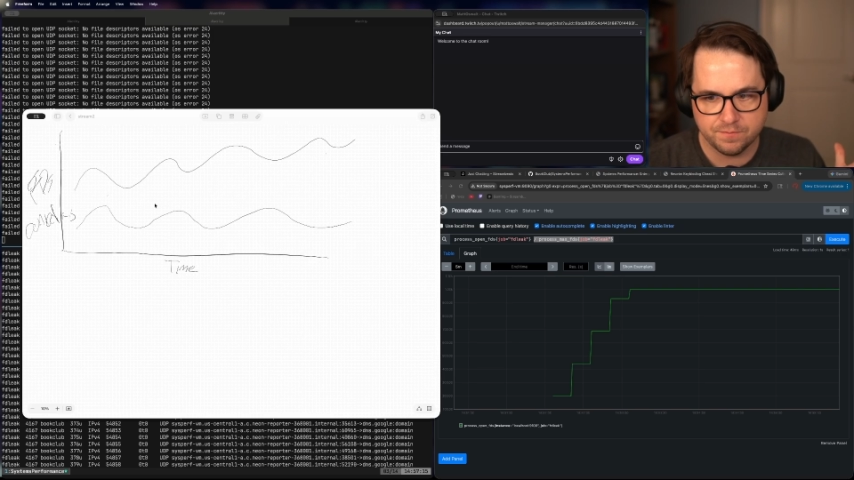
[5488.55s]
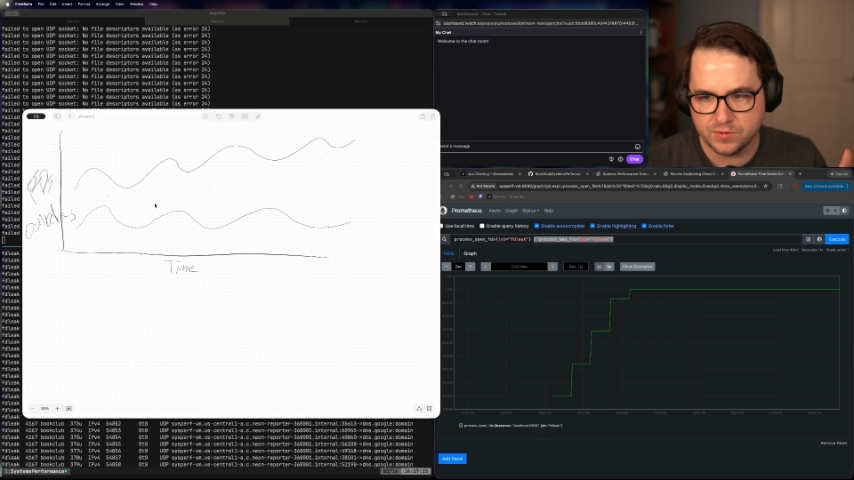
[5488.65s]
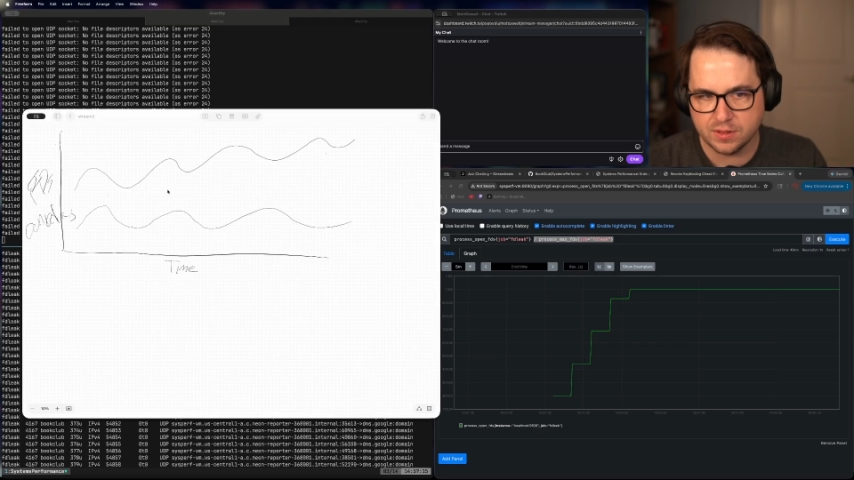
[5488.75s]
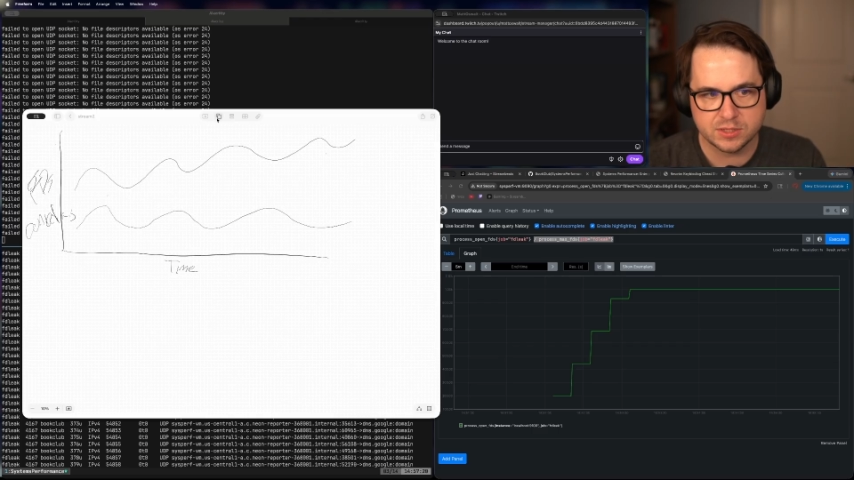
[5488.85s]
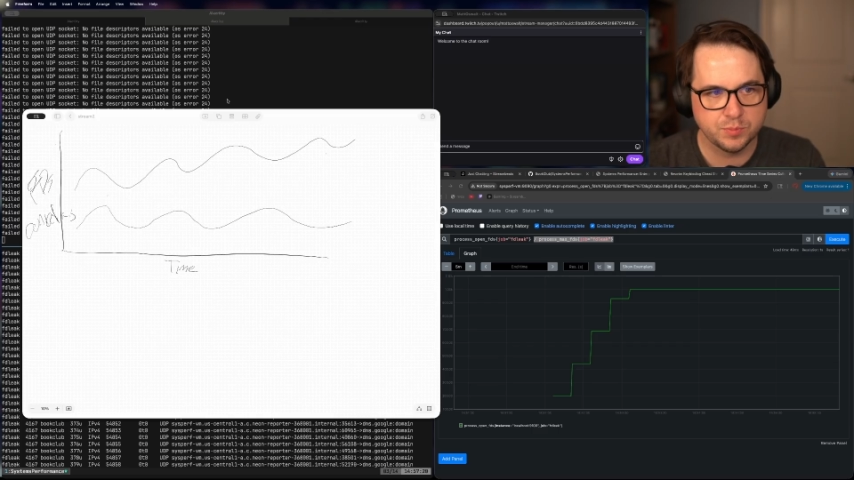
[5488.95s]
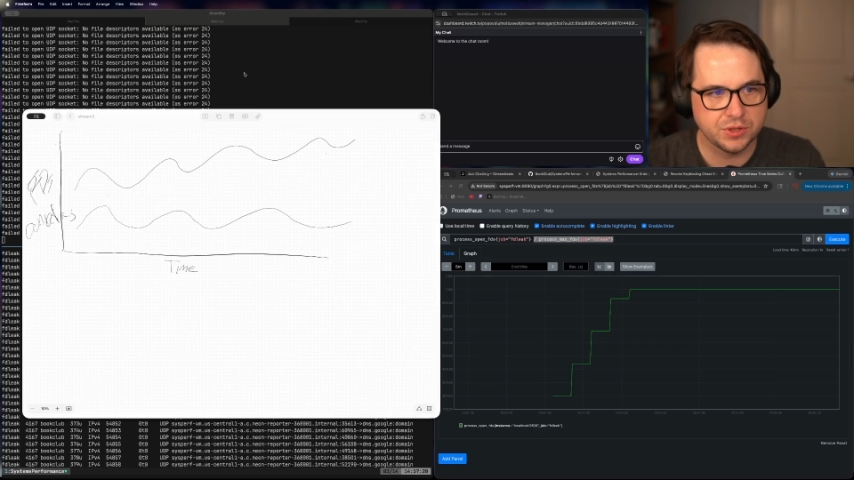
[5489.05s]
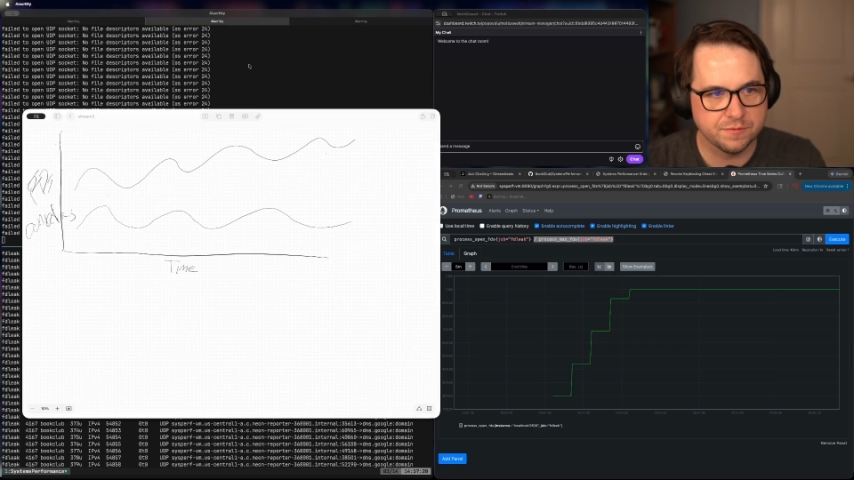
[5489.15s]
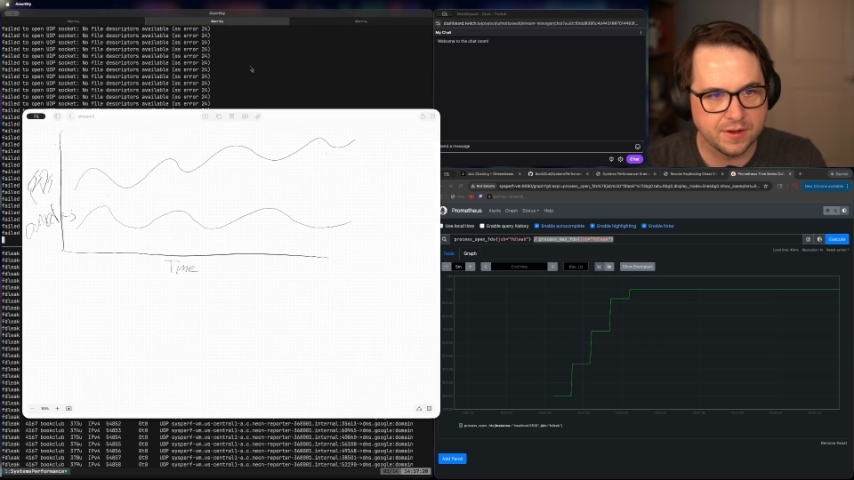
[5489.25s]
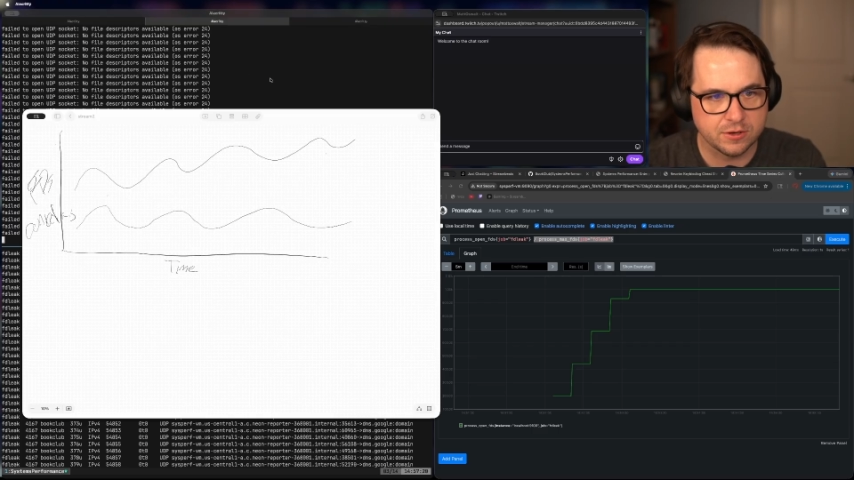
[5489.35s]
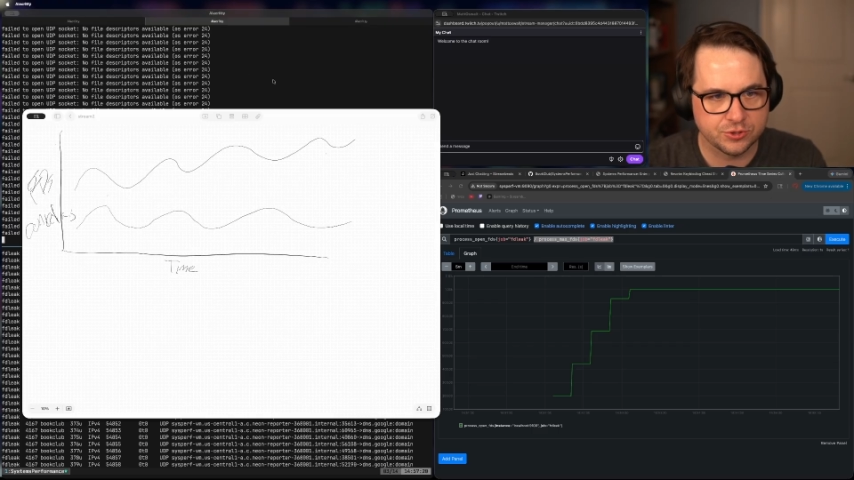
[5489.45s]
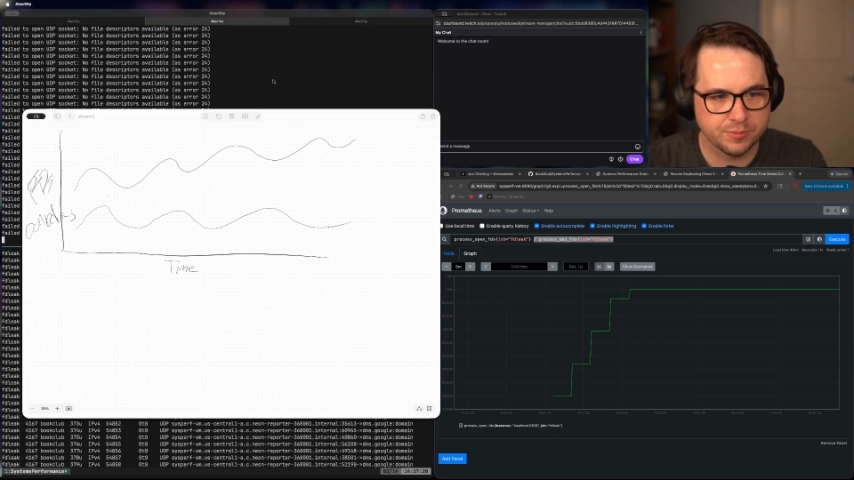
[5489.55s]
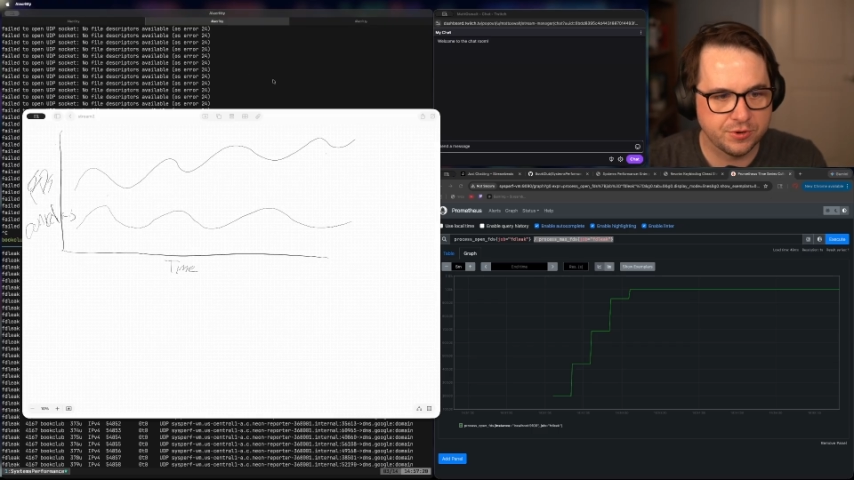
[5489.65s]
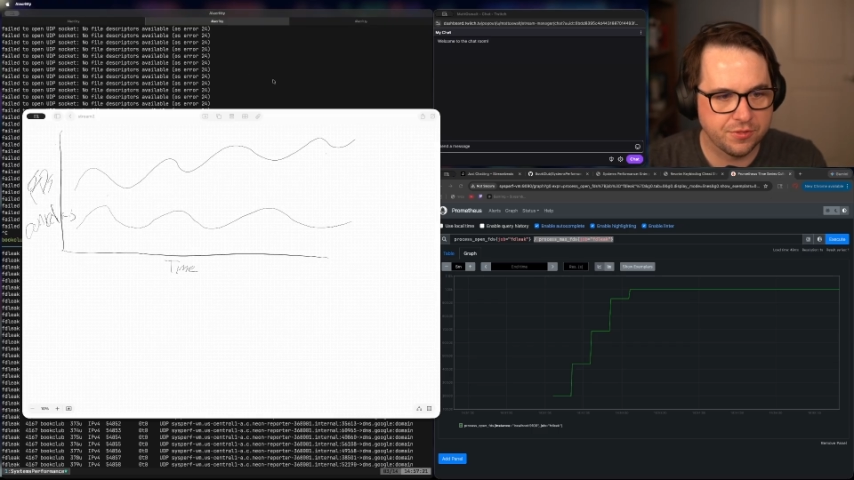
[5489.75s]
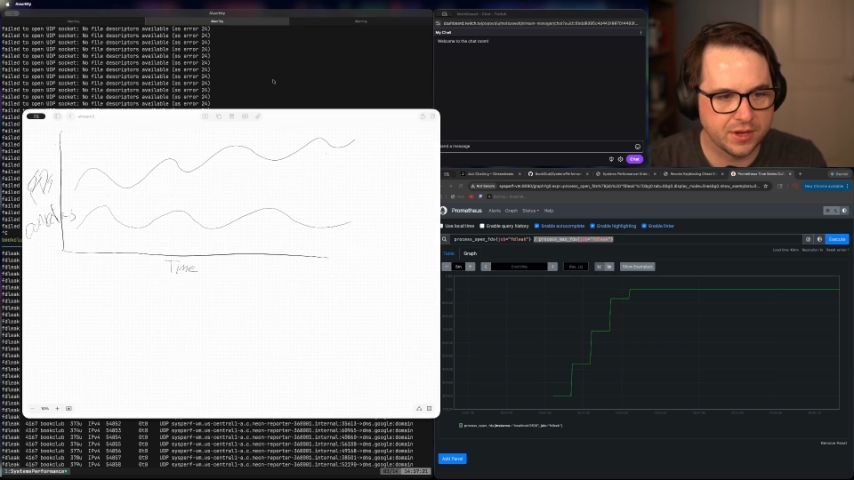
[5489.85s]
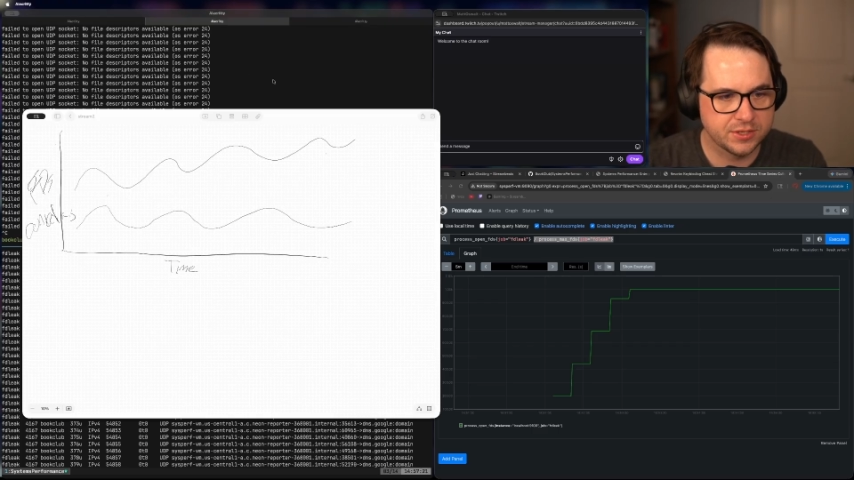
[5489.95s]
let's put the file
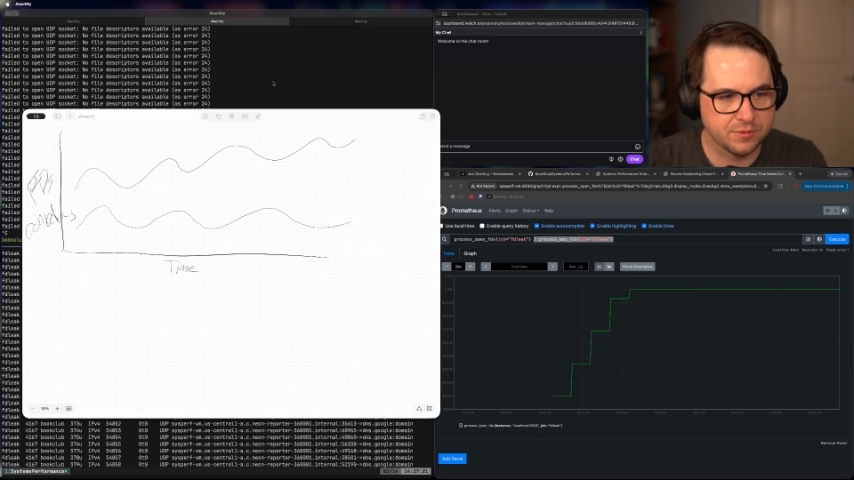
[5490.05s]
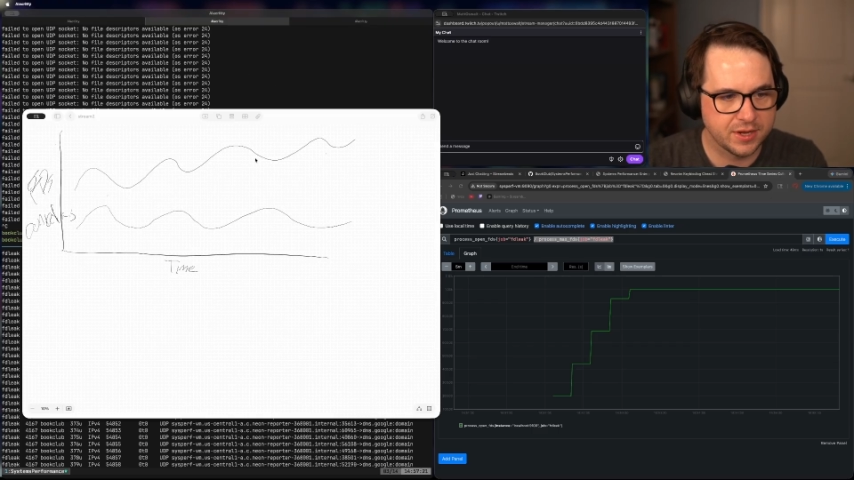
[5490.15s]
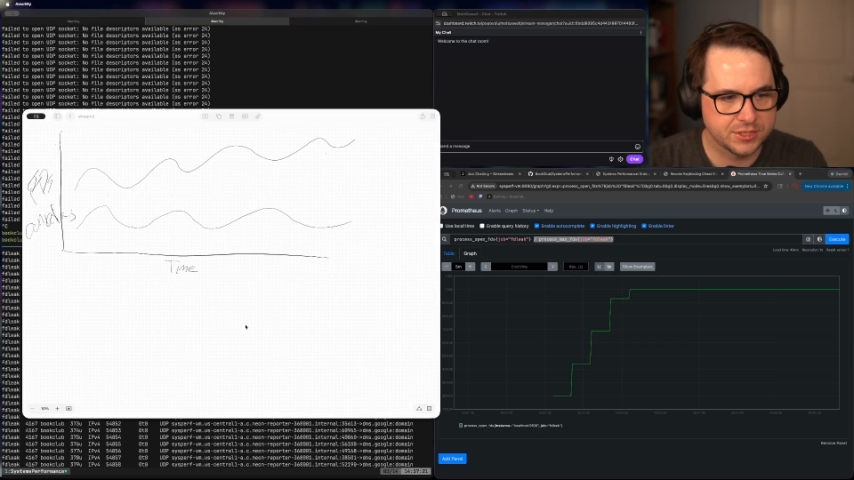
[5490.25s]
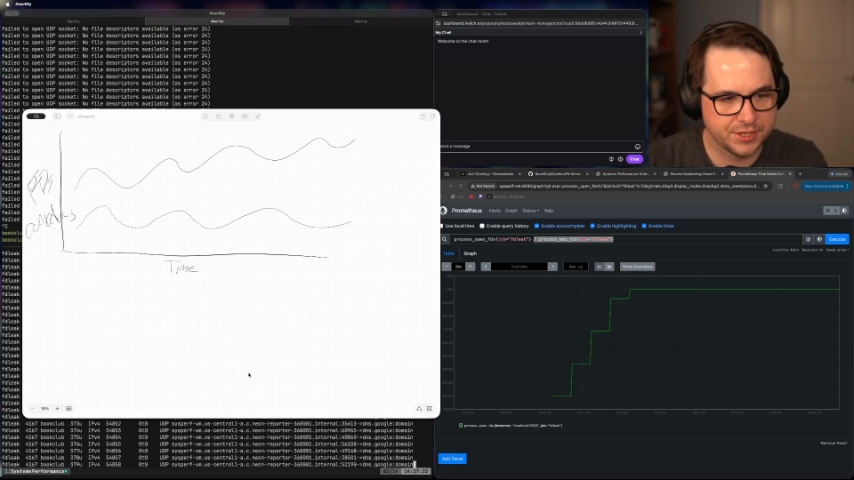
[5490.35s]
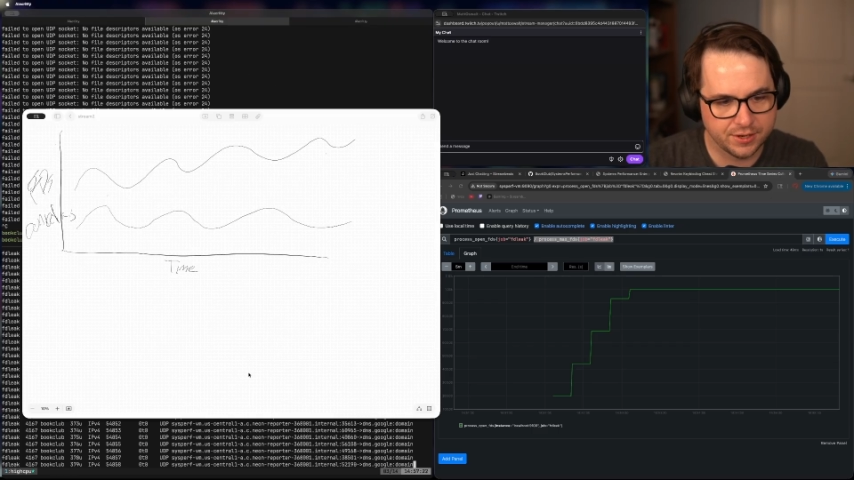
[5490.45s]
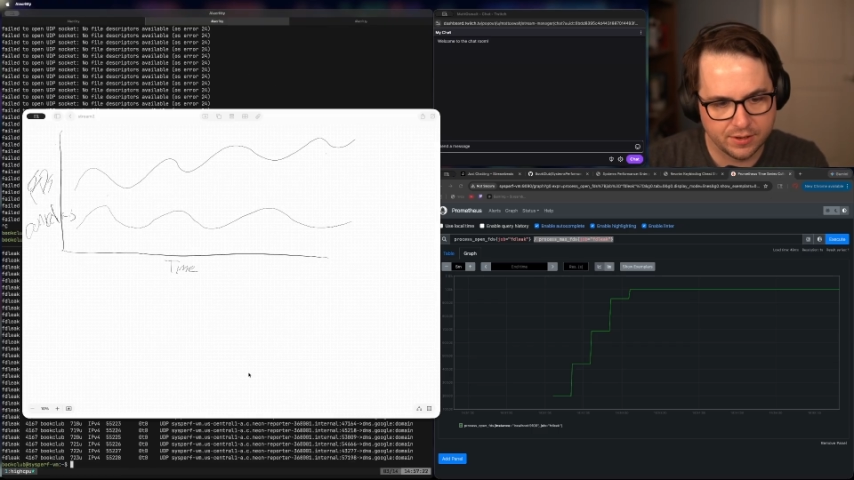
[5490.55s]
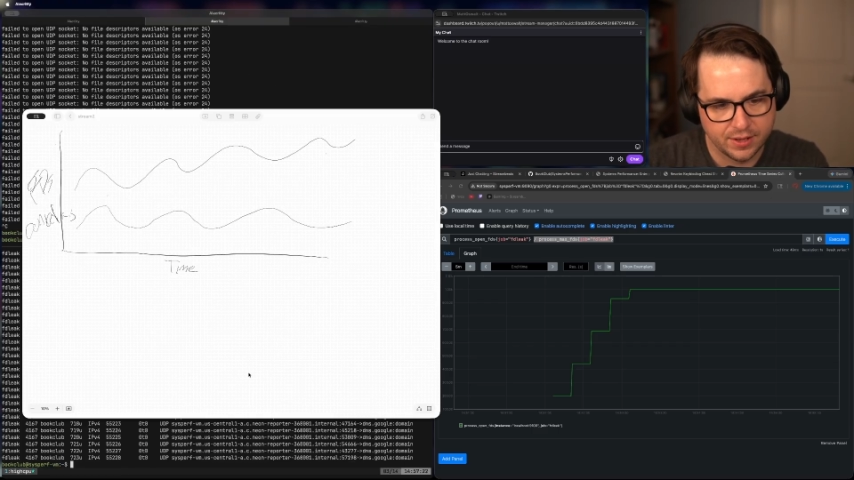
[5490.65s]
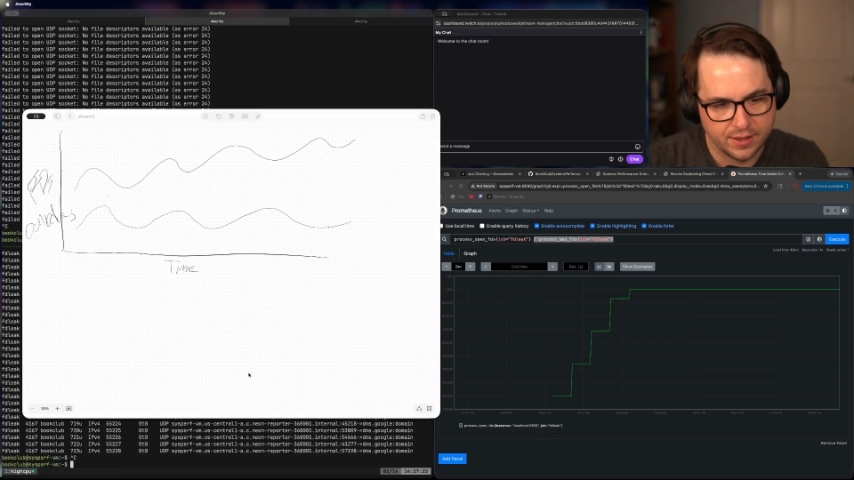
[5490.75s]
descriptor thing to rest here.